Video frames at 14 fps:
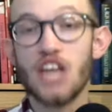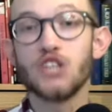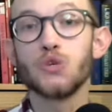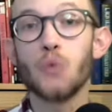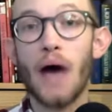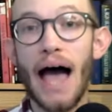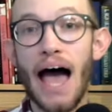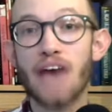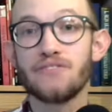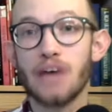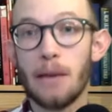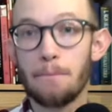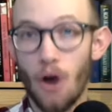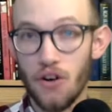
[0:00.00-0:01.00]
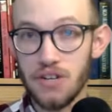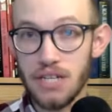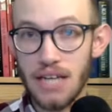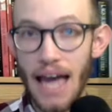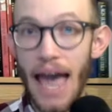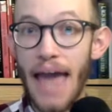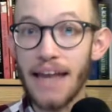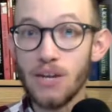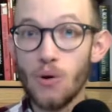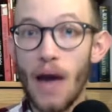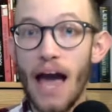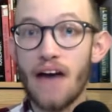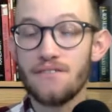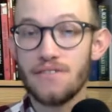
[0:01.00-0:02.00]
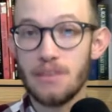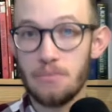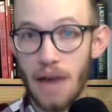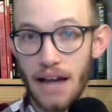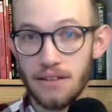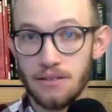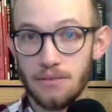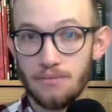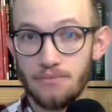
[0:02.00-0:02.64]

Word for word: You have a body and you have the mind.